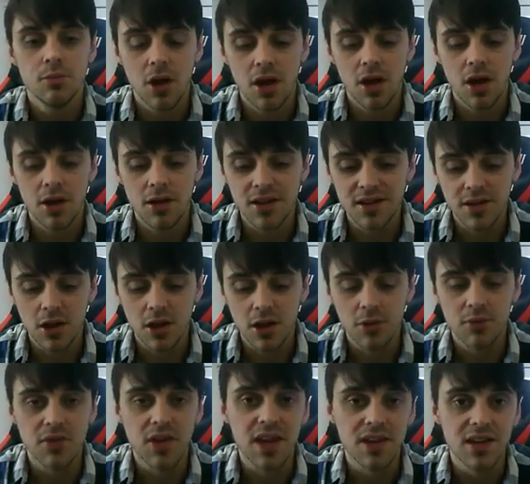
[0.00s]
in
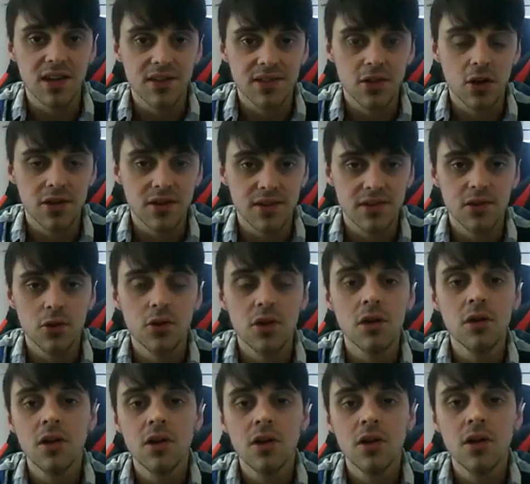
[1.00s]
terms of getting started
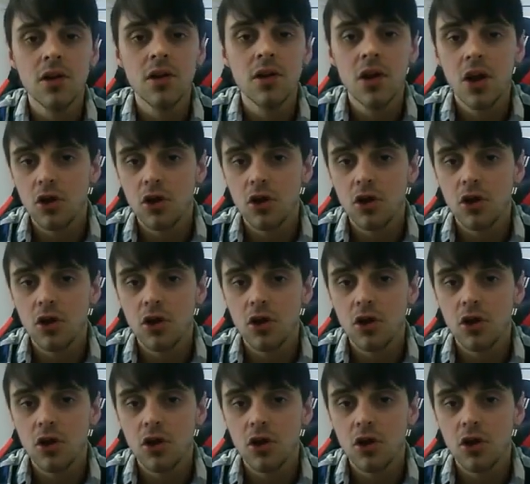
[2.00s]
sooner